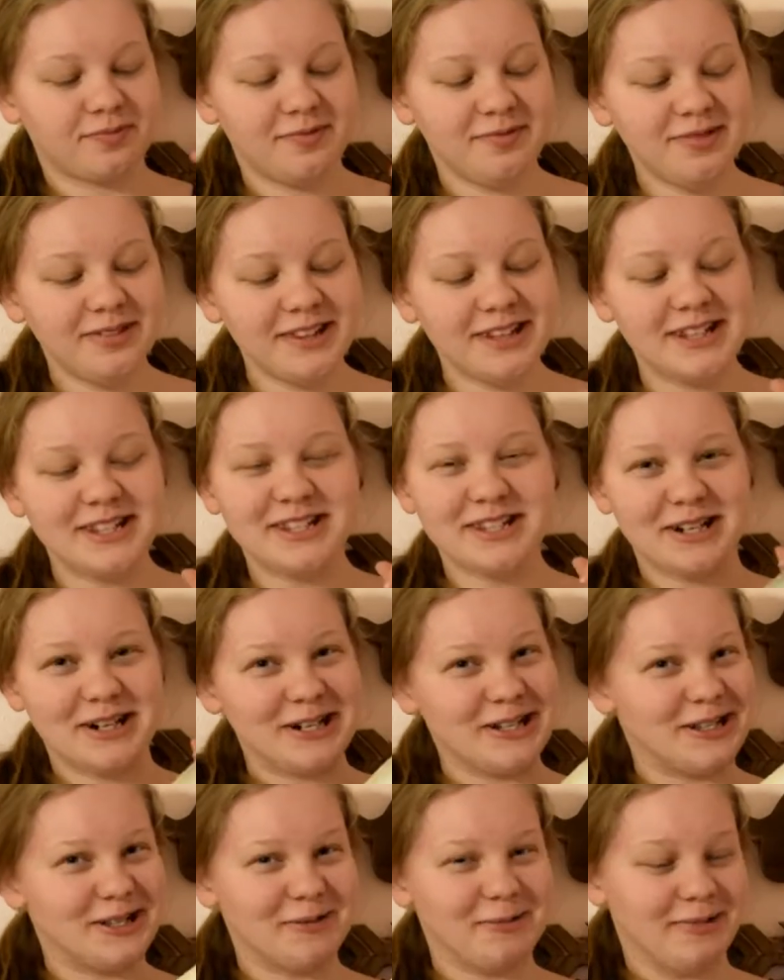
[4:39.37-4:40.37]
because there
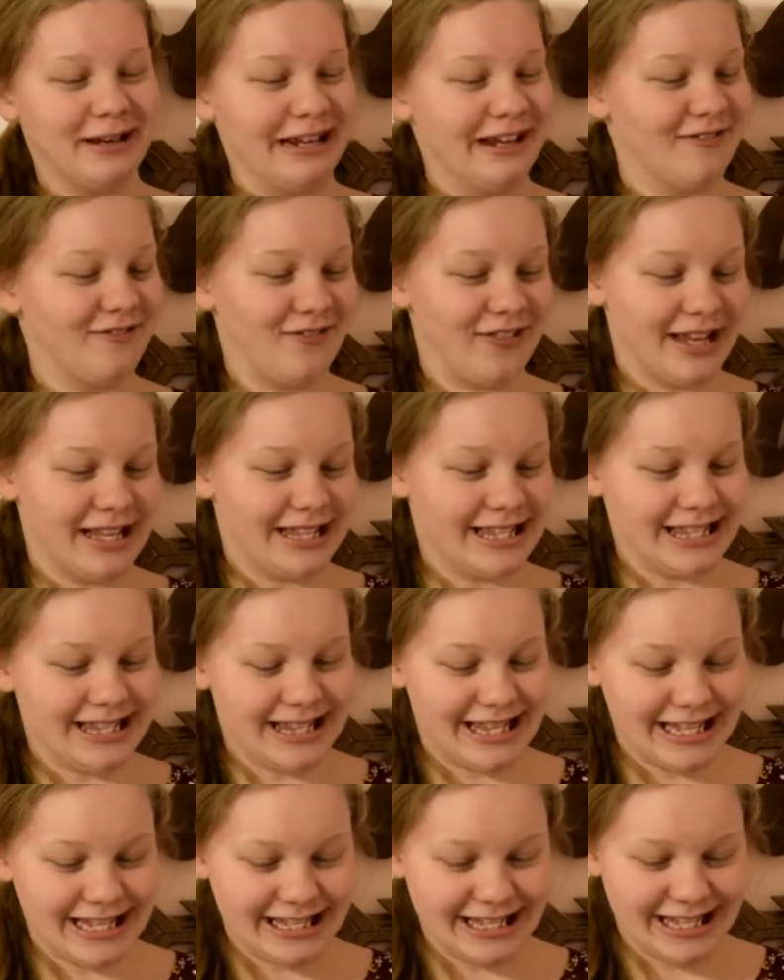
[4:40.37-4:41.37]
are so many fancy
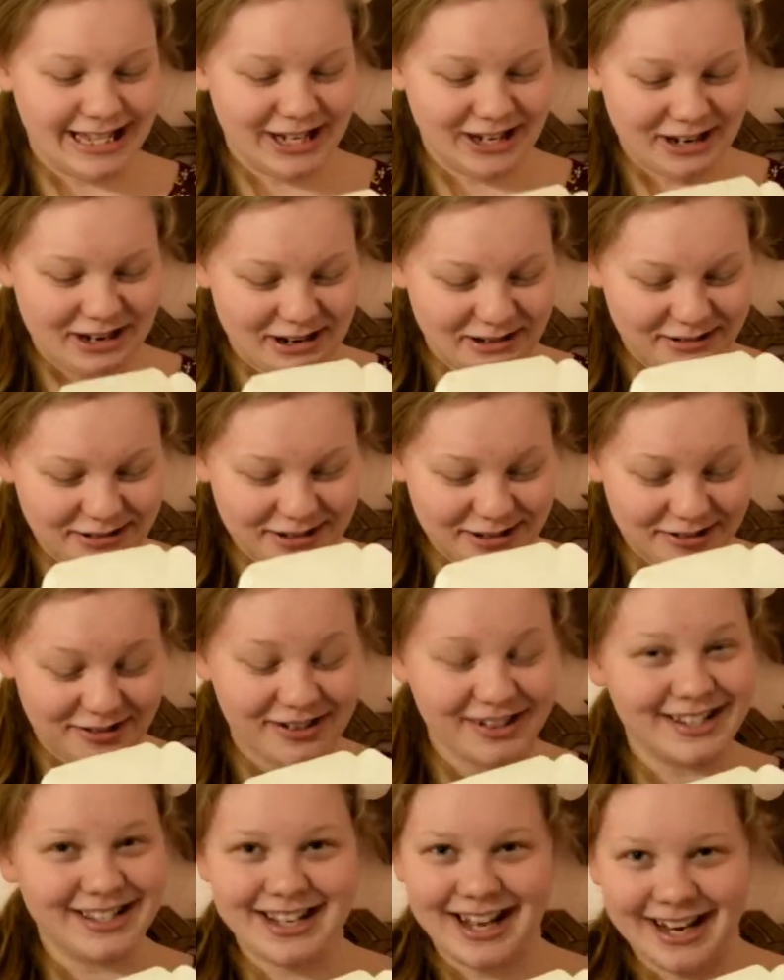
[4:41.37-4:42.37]
things in there and I'm so
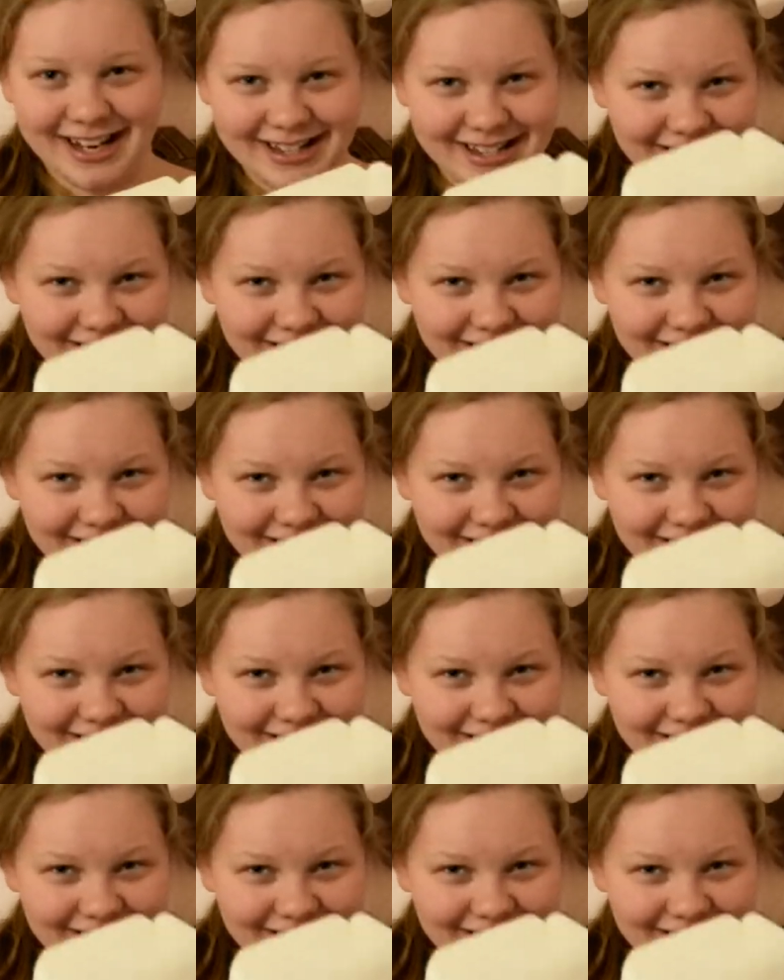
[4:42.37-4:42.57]
excited